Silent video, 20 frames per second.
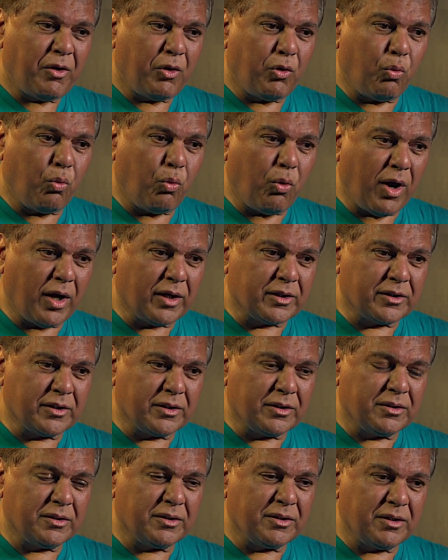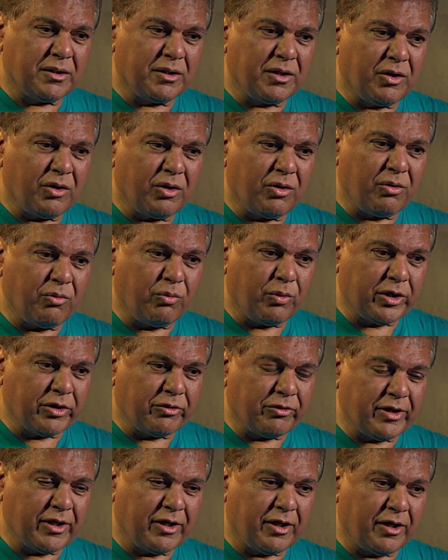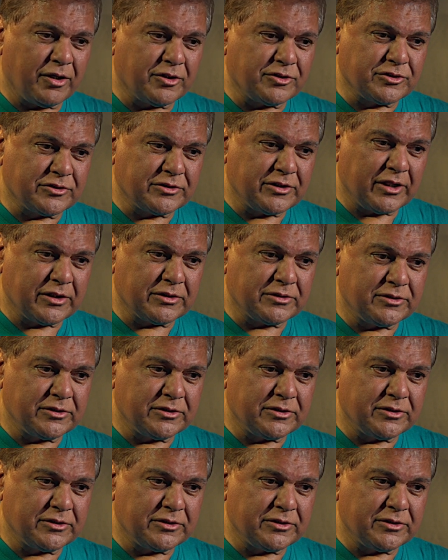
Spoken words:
One, we realized that